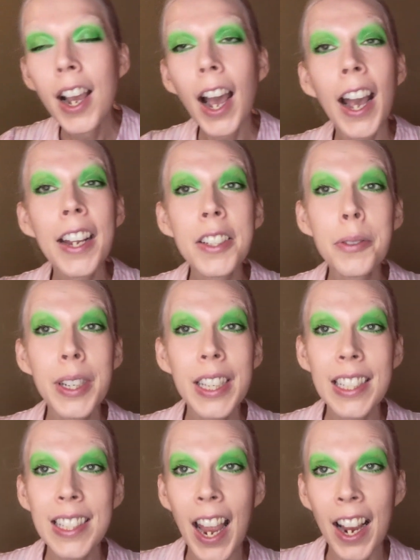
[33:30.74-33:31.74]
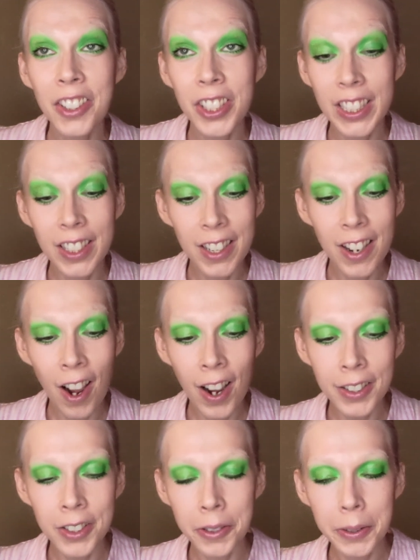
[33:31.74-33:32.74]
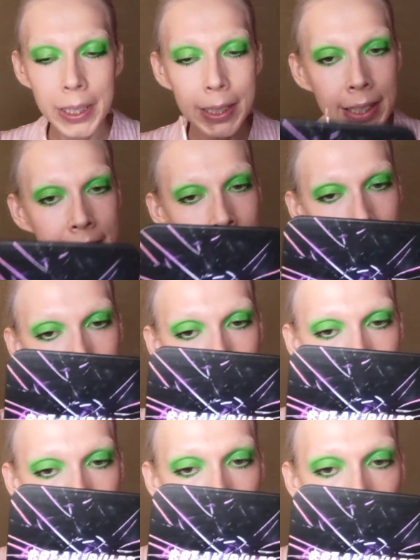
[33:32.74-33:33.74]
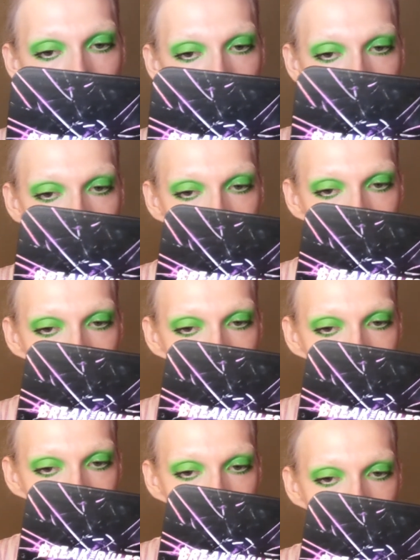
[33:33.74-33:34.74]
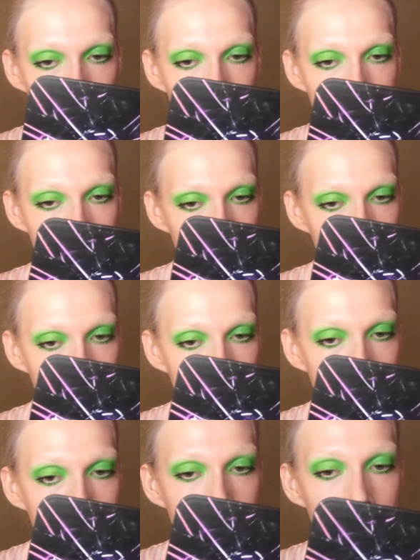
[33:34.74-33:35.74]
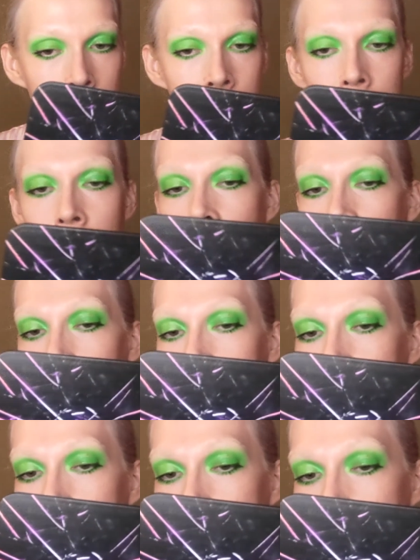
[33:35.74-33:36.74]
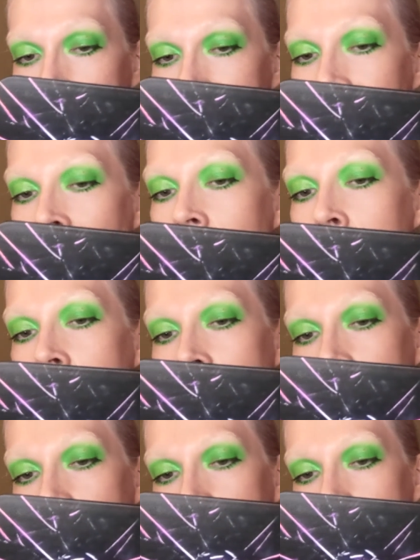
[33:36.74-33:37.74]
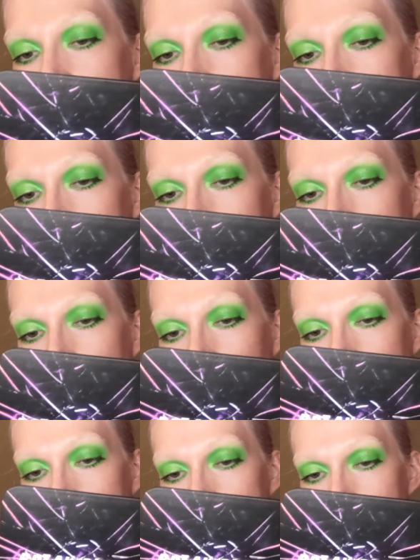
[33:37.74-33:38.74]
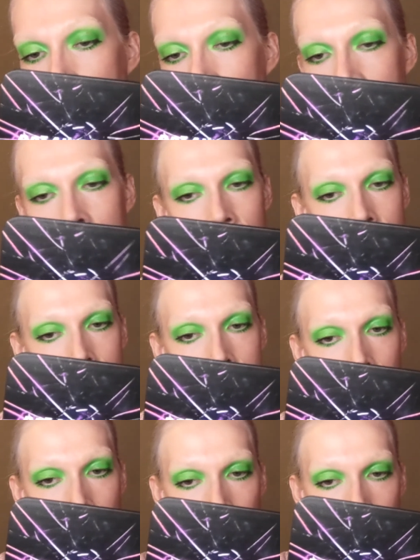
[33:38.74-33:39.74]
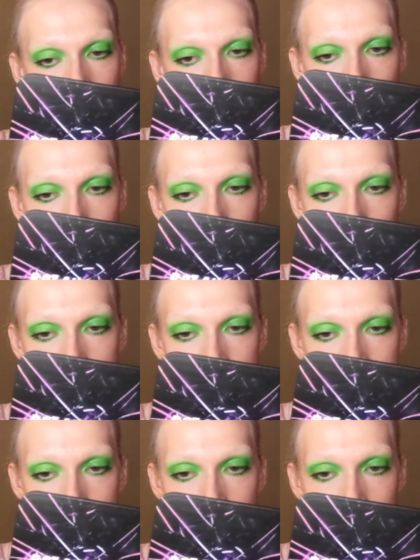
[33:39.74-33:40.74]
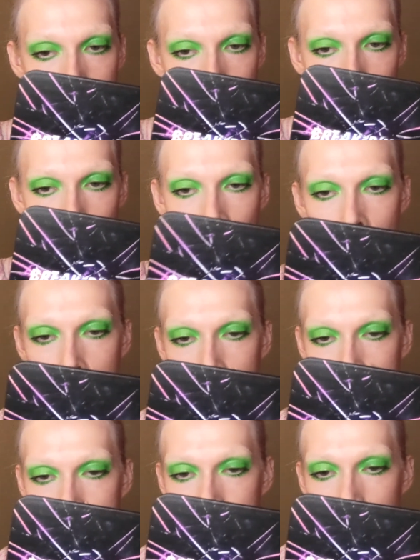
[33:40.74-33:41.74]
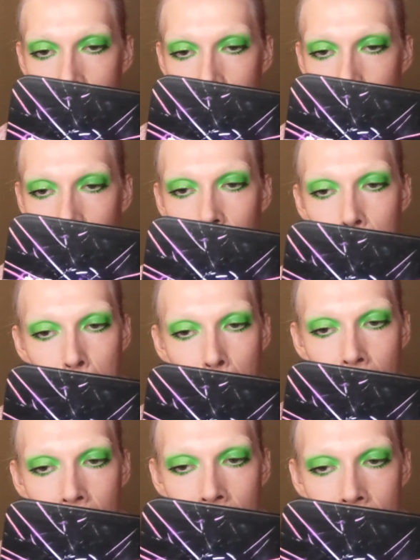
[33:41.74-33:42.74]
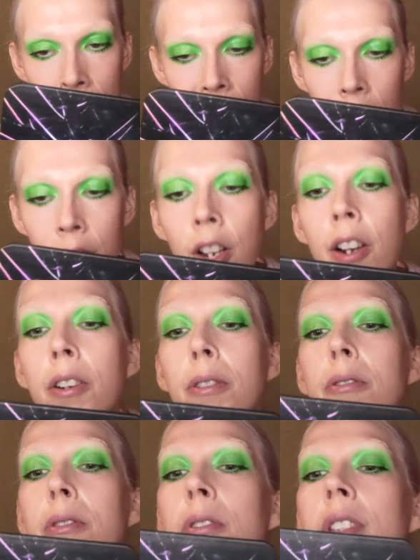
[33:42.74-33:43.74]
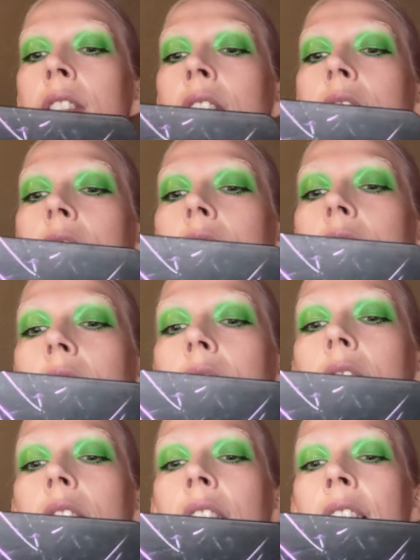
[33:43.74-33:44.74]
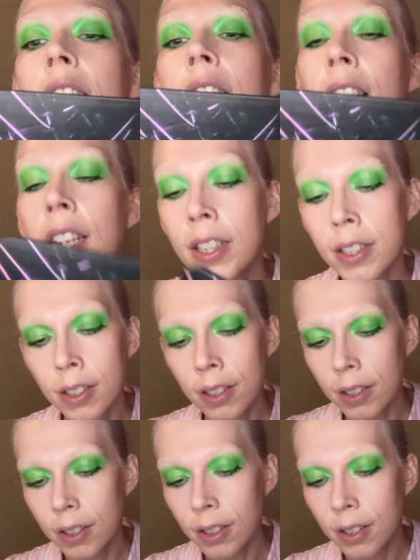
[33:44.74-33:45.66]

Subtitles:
I just realized I actually did not do concealer. I almost always do concealer. I learned from Miss Fame to do concealer in the smile lines, and I always do it around my nose, and then